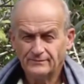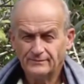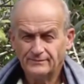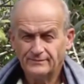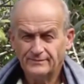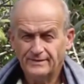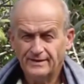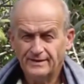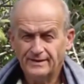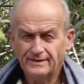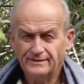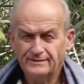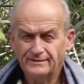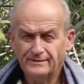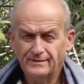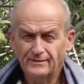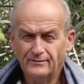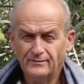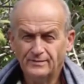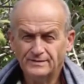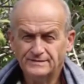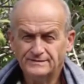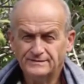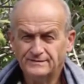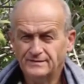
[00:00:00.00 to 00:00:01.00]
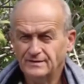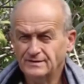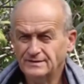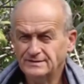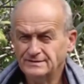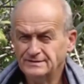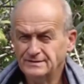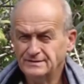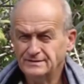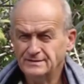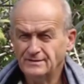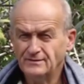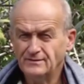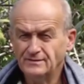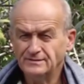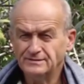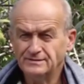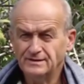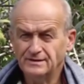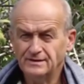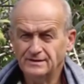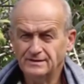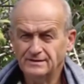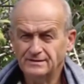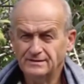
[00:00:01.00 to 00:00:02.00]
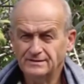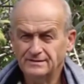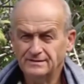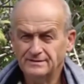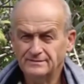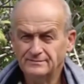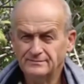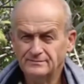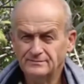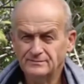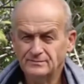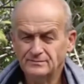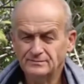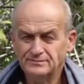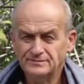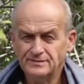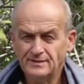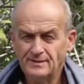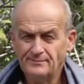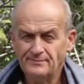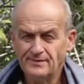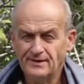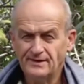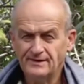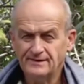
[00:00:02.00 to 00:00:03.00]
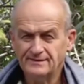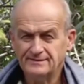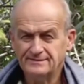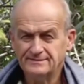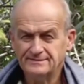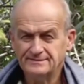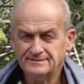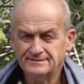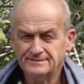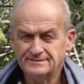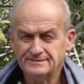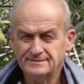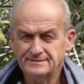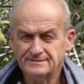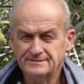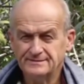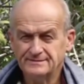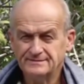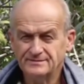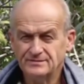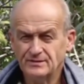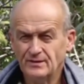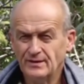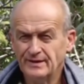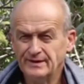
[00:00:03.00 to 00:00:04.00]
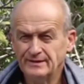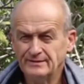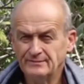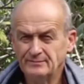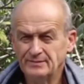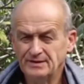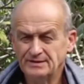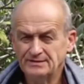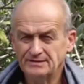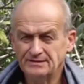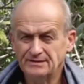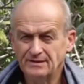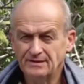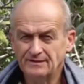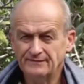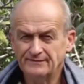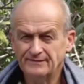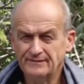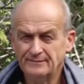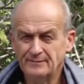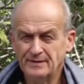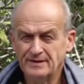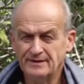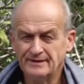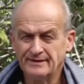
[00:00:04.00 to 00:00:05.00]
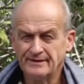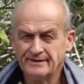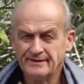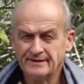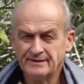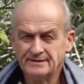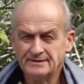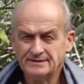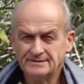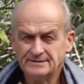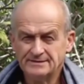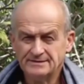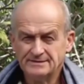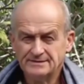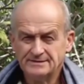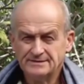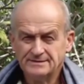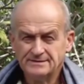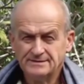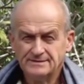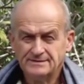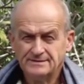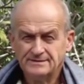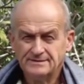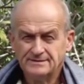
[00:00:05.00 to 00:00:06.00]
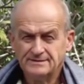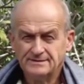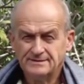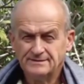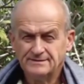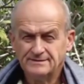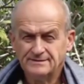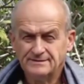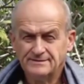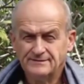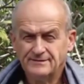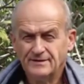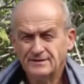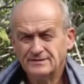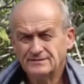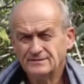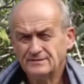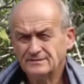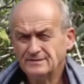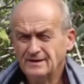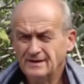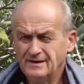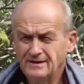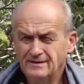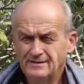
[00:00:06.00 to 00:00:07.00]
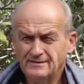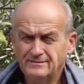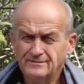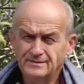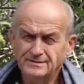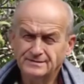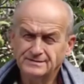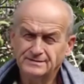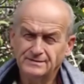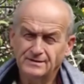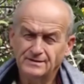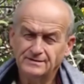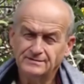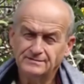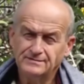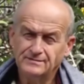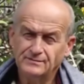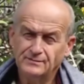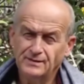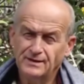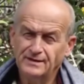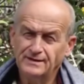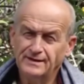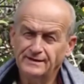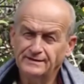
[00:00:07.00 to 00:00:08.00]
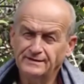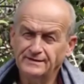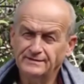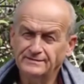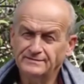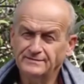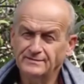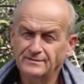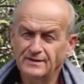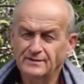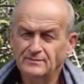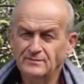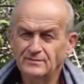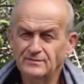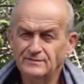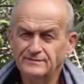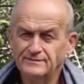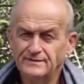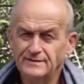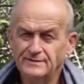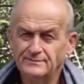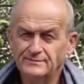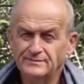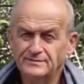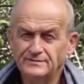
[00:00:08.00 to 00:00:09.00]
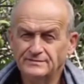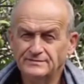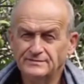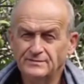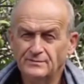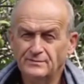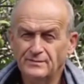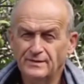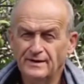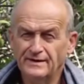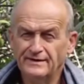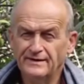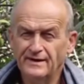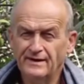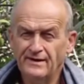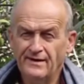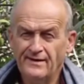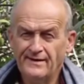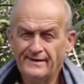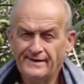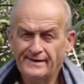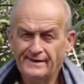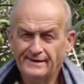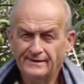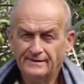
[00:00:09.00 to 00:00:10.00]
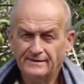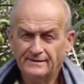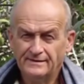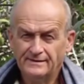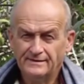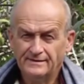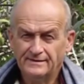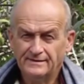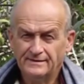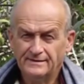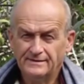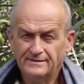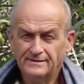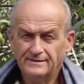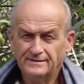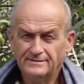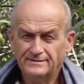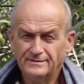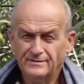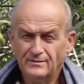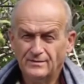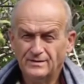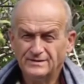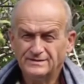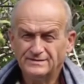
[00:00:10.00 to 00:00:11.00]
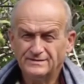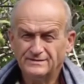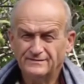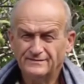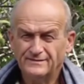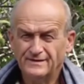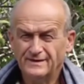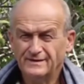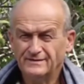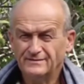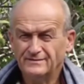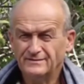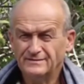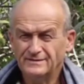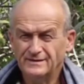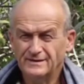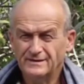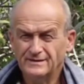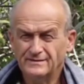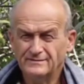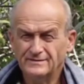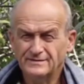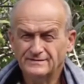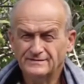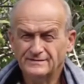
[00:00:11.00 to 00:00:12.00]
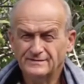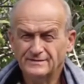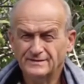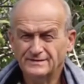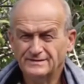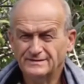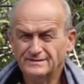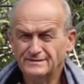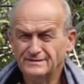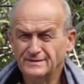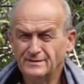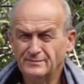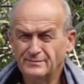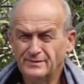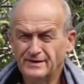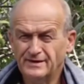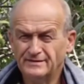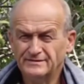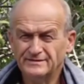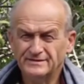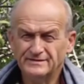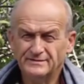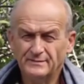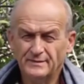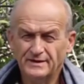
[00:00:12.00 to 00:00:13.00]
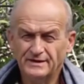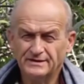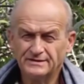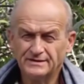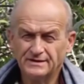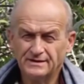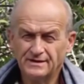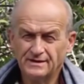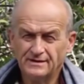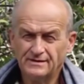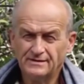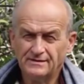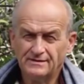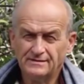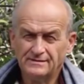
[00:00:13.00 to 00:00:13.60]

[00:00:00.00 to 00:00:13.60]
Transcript: Then I was first in a hotel in Mtwapa, enjoying beach life a bit. The first hotel was not to my liking, so I moved up to Jumaya. North of that hotel, I was first near Paris Beach.